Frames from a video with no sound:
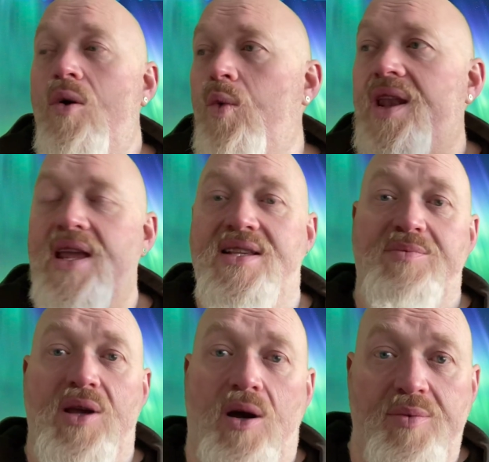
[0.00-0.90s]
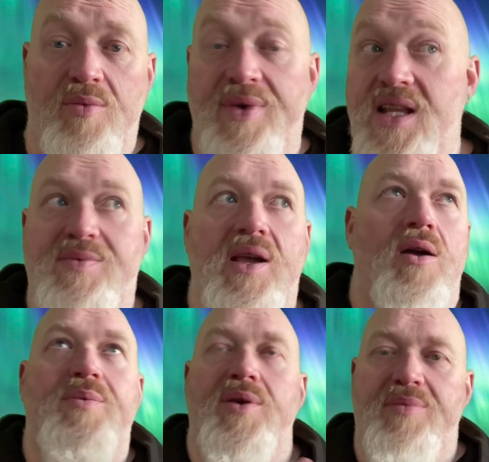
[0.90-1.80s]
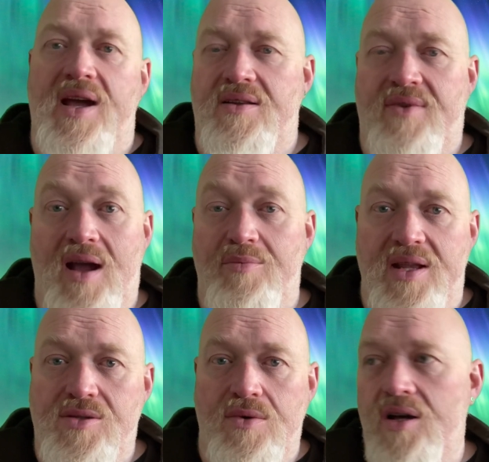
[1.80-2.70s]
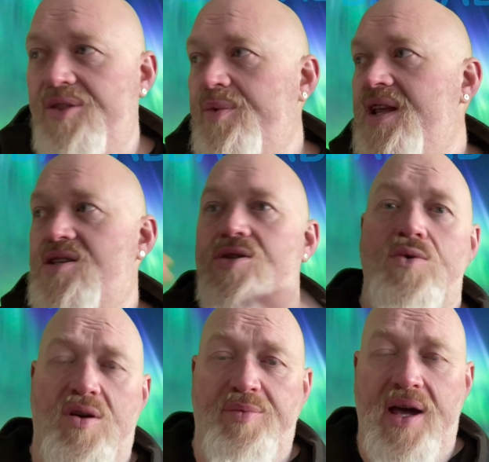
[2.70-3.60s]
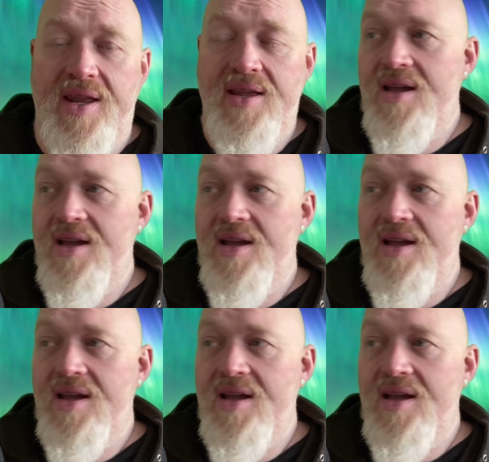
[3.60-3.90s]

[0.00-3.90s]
we need to be open, we need to be open about our mental health, we need to talk about it.